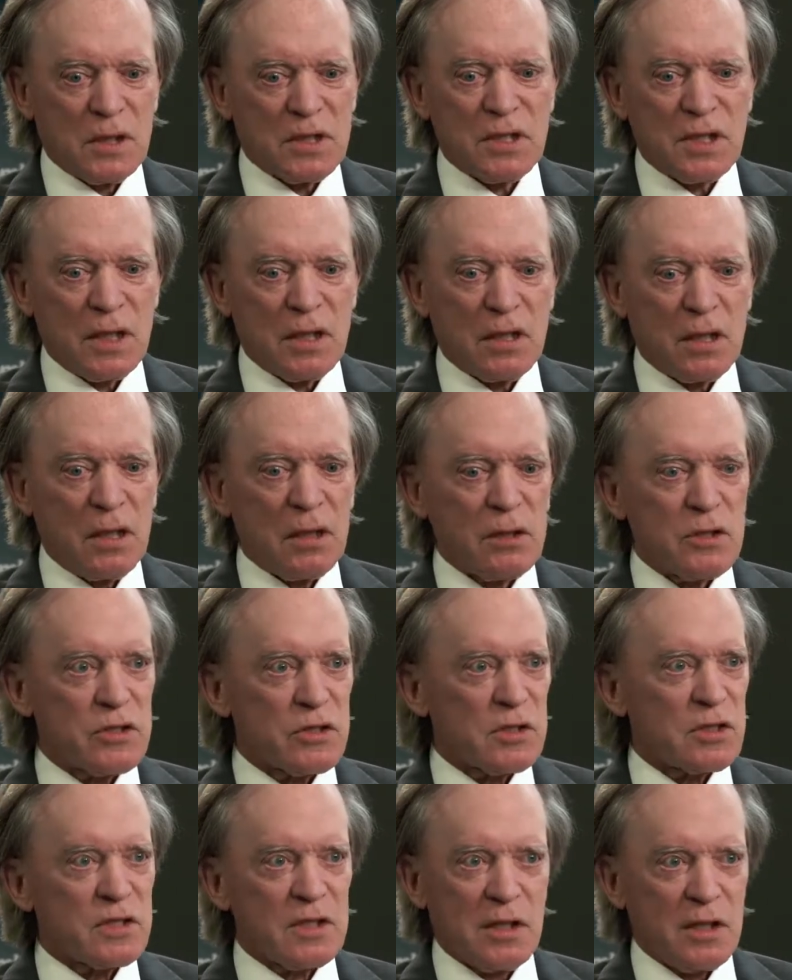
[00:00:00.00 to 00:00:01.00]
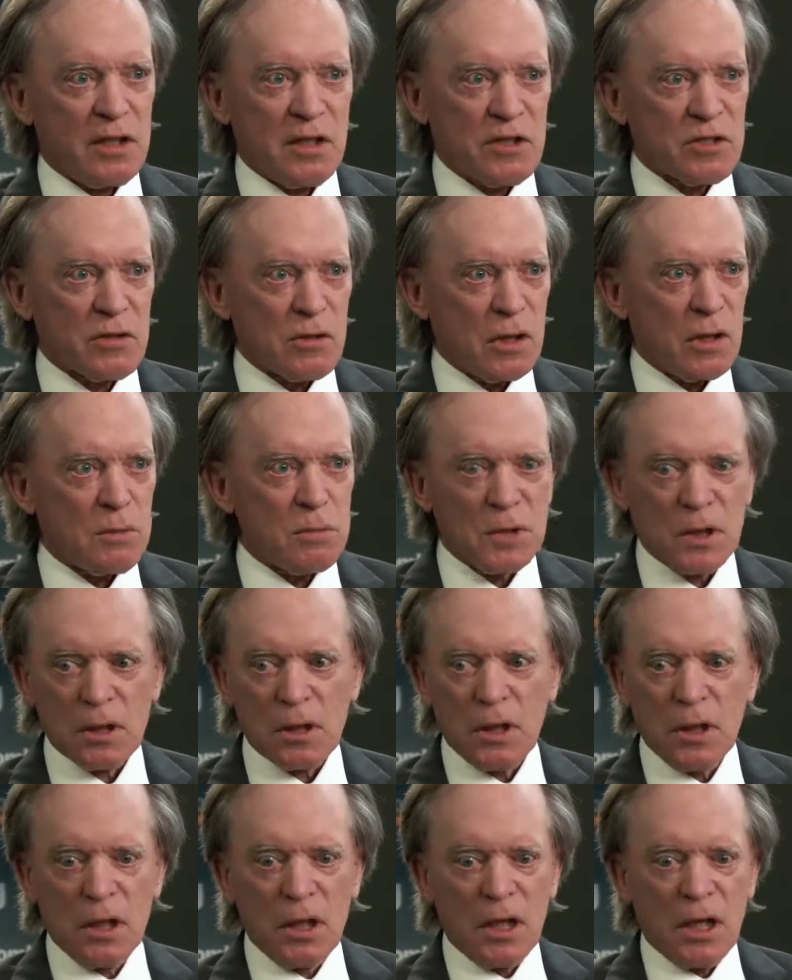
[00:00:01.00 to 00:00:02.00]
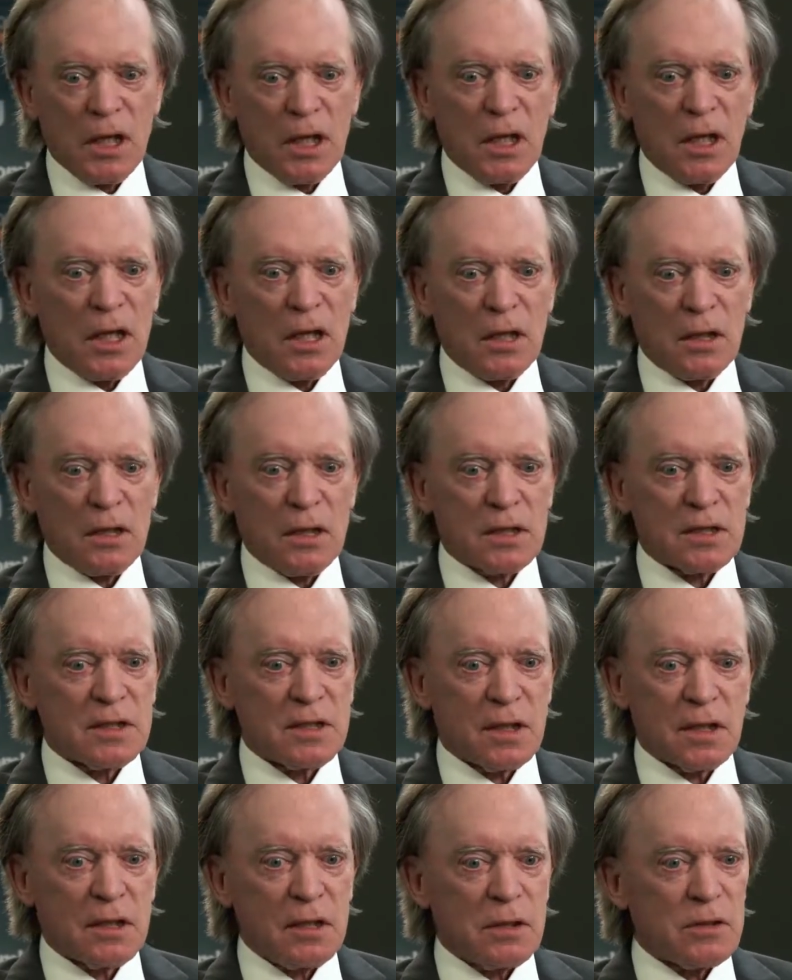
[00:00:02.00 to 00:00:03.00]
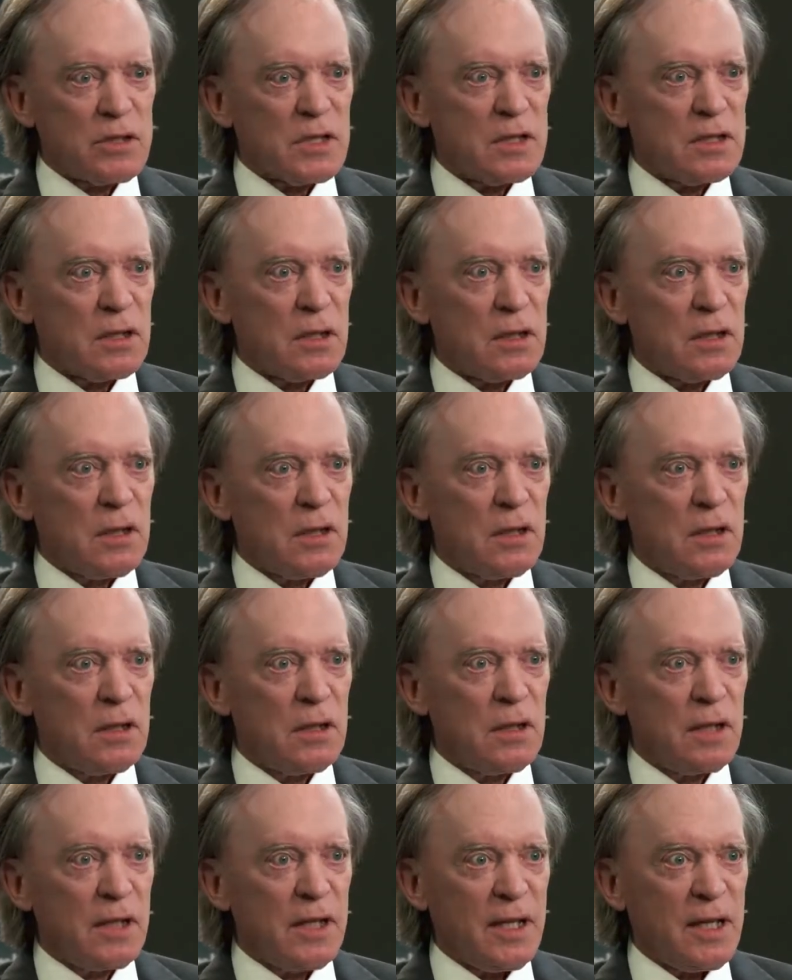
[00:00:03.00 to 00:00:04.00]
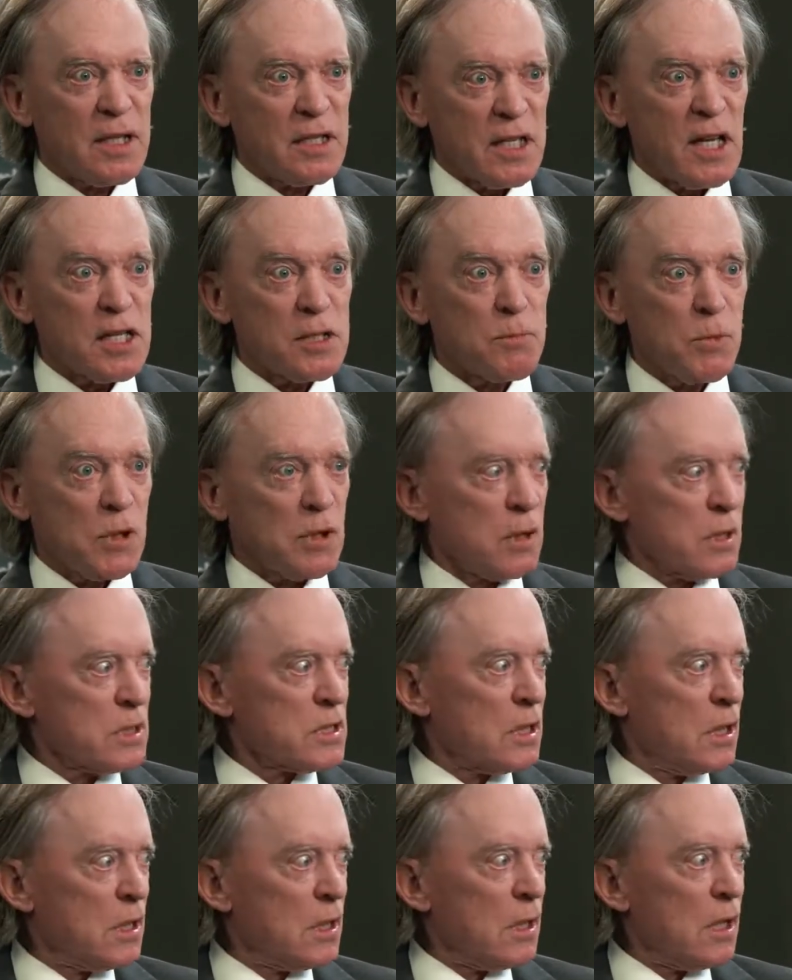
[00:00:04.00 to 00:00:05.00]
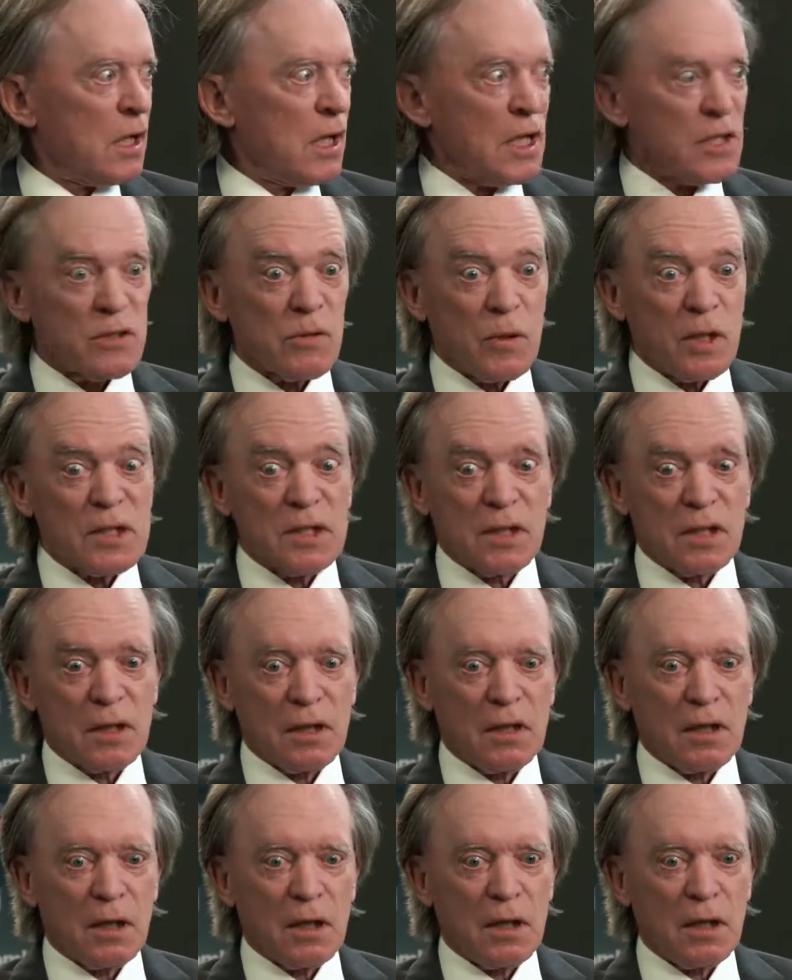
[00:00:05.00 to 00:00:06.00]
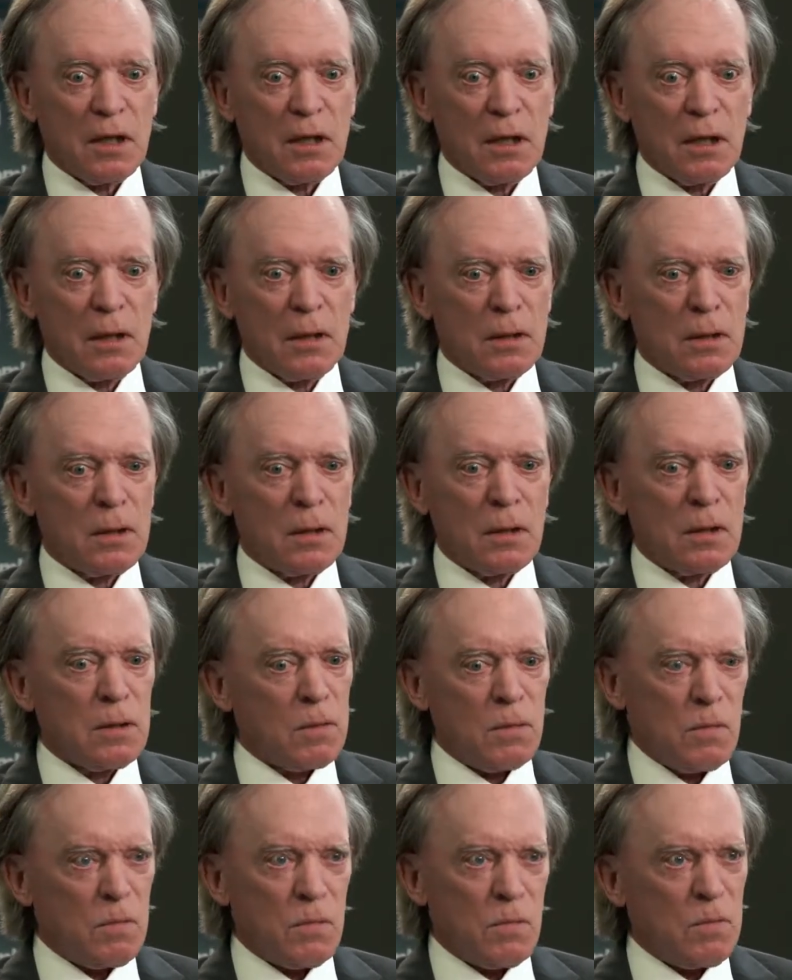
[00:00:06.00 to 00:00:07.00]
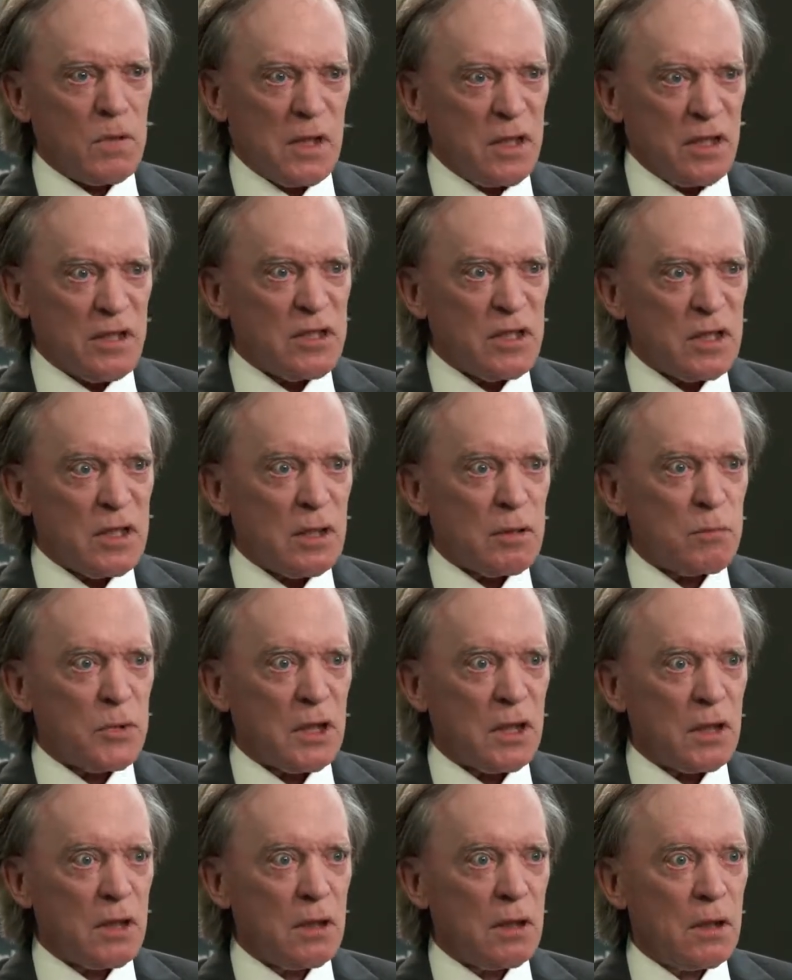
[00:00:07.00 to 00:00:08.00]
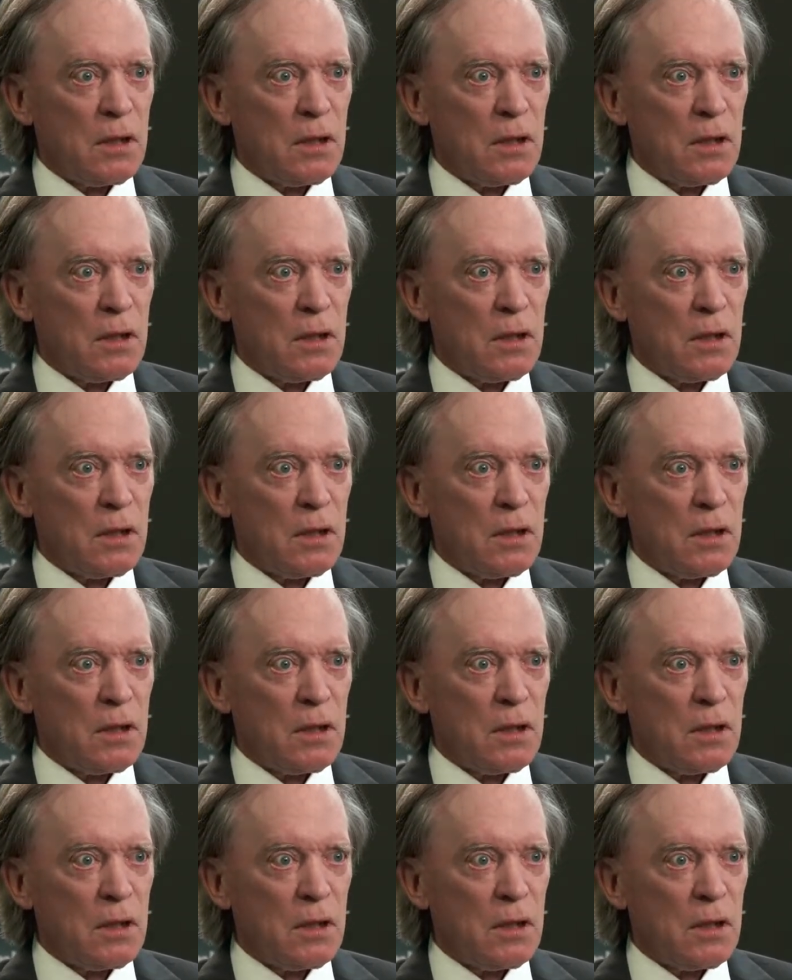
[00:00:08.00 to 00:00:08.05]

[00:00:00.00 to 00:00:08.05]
a psychologist, and I described it. And the psychologist said, he has Asperger's. So I said, why didn't you tell me?